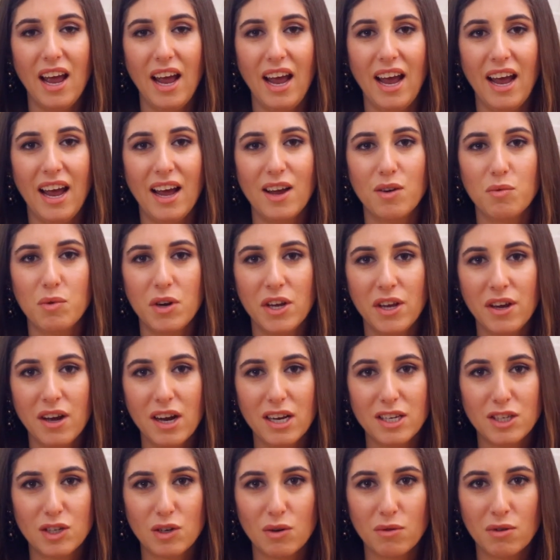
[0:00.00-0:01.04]
And what you
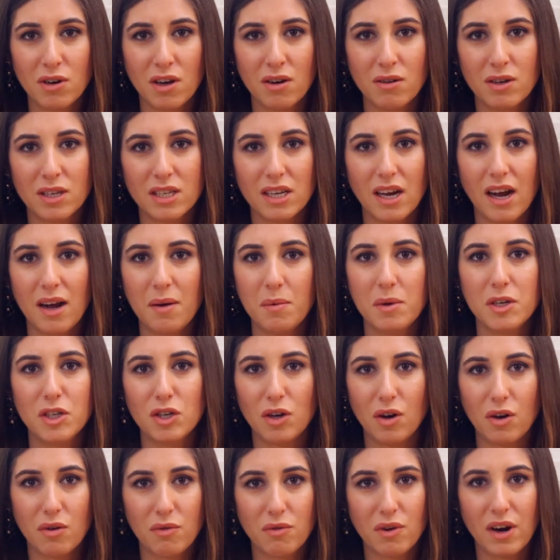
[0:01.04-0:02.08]
guys don't know is I went
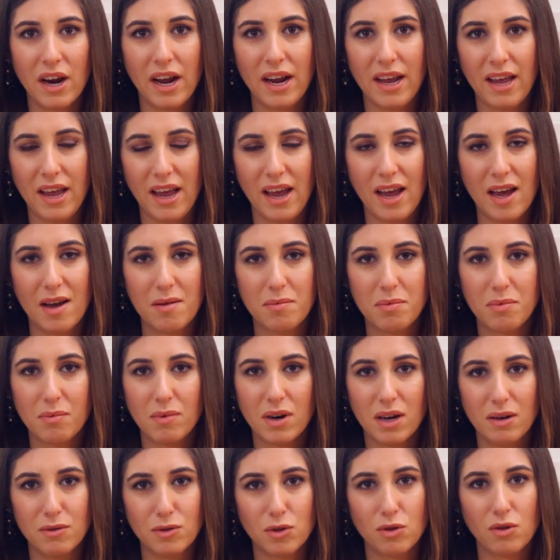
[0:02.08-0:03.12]
to overnight camp
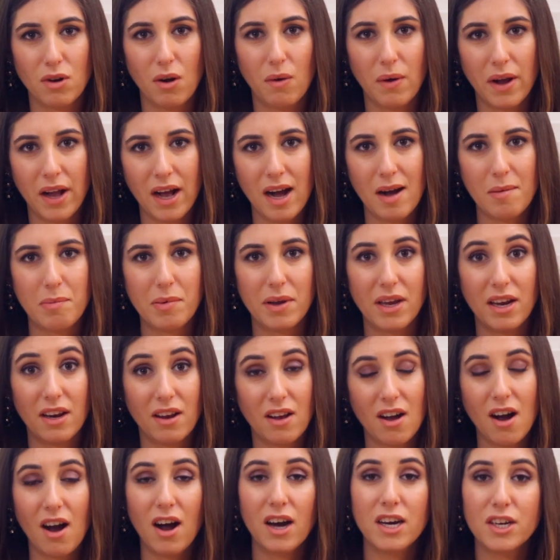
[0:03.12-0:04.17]
when I was growing up in
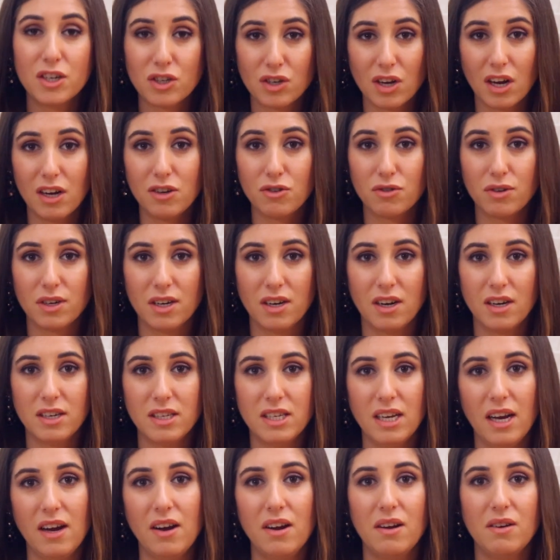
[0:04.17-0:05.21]
cottage country in
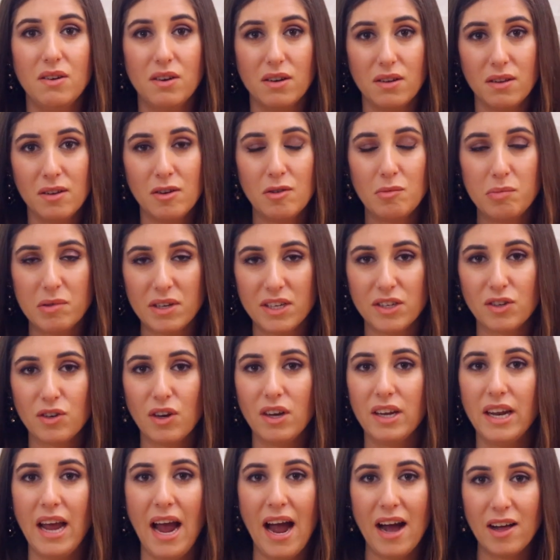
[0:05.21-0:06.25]
Ontario, in a little place
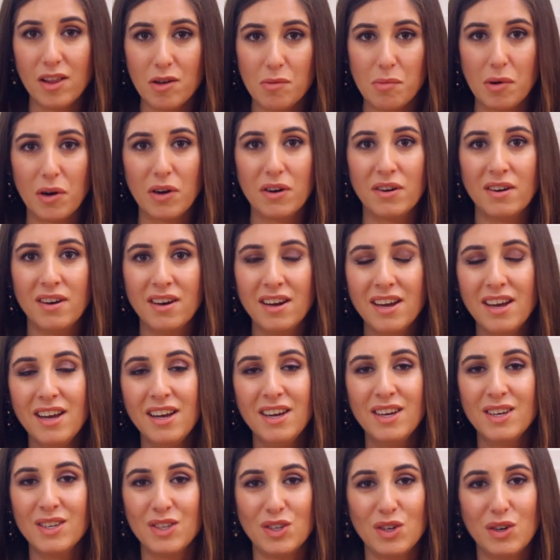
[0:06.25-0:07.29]
called Haliburton.
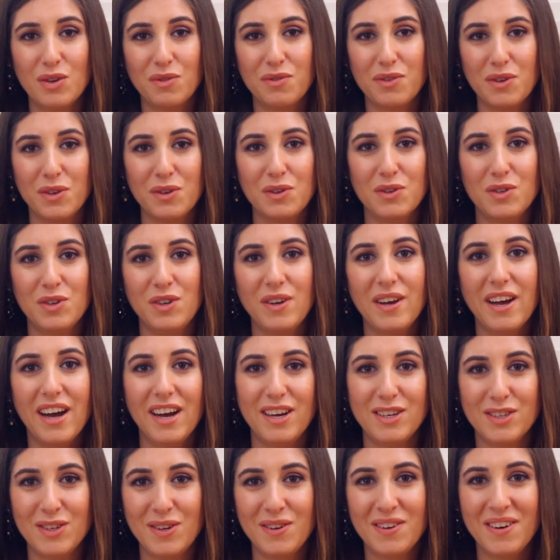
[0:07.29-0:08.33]
So for those of you
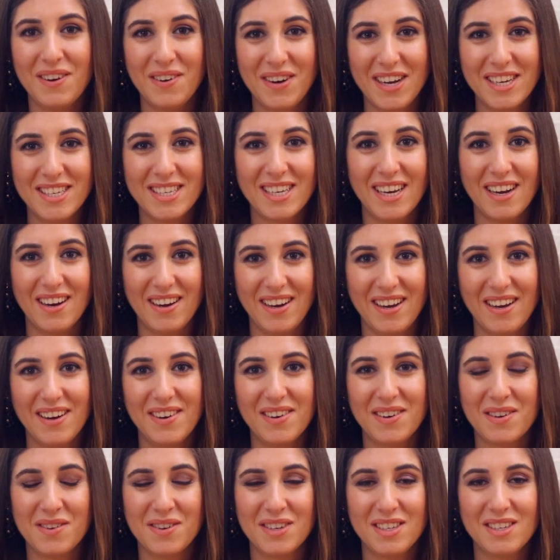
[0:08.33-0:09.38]
guys who know
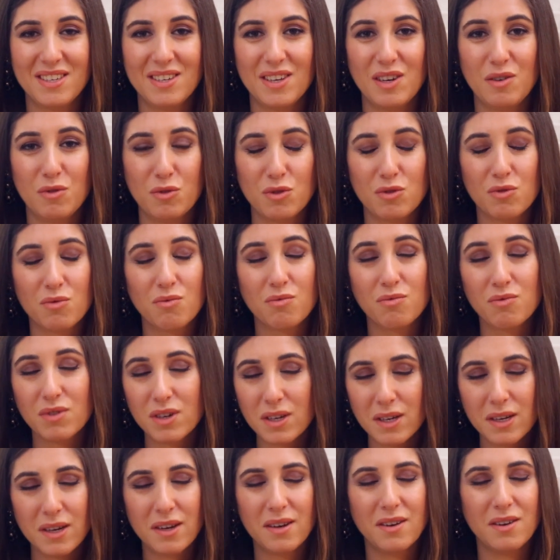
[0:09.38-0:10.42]
Ontario, it was a
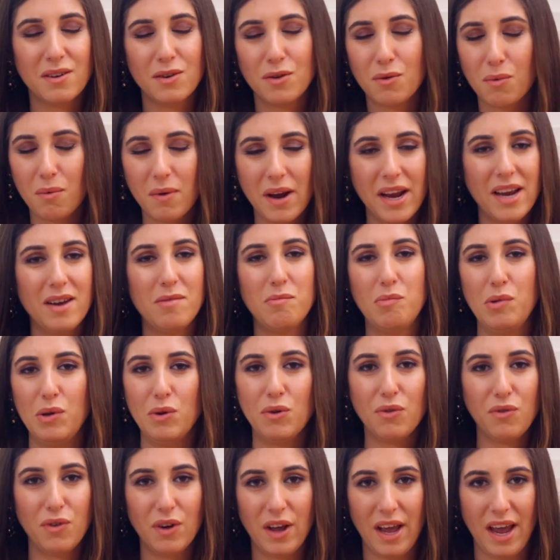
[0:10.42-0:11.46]
really great,
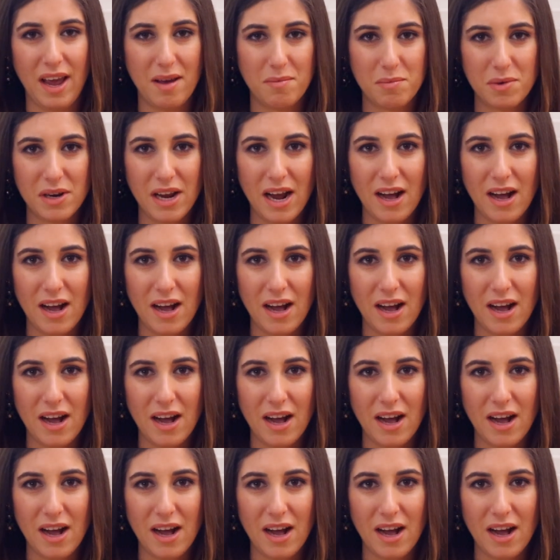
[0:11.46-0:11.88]
beautiful camp in